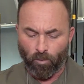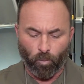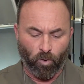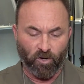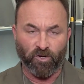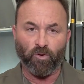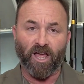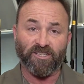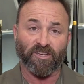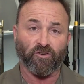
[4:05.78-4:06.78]
were
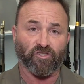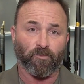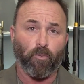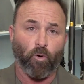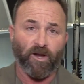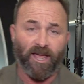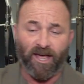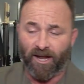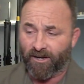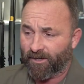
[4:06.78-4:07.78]
utilizing their support
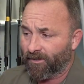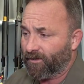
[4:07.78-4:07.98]
hand